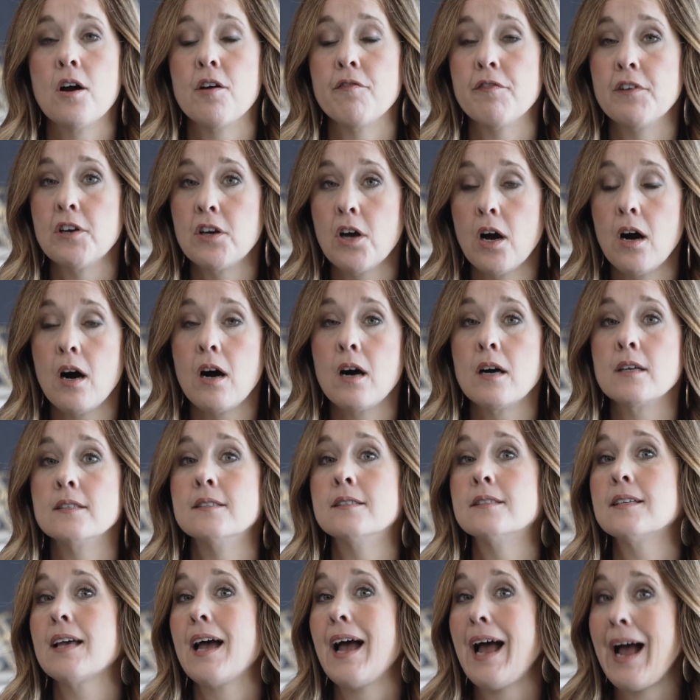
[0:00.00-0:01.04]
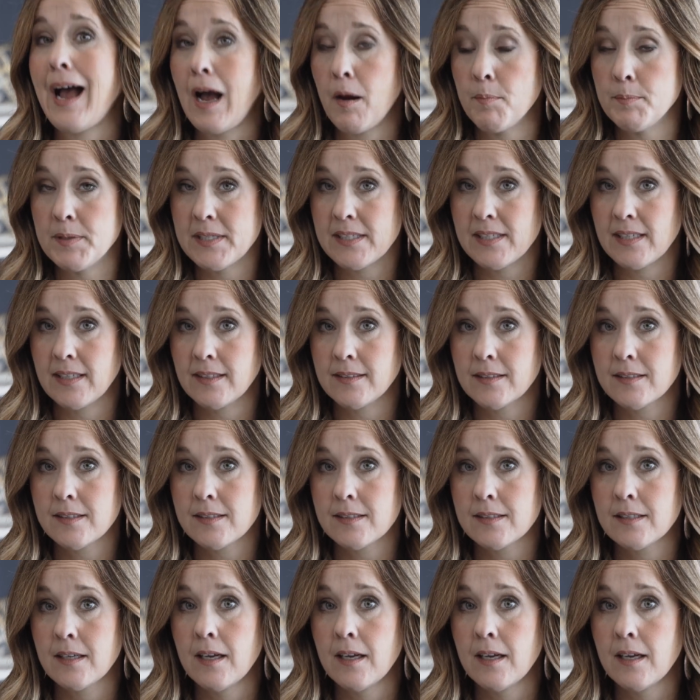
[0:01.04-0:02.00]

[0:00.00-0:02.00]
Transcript: of God's absence.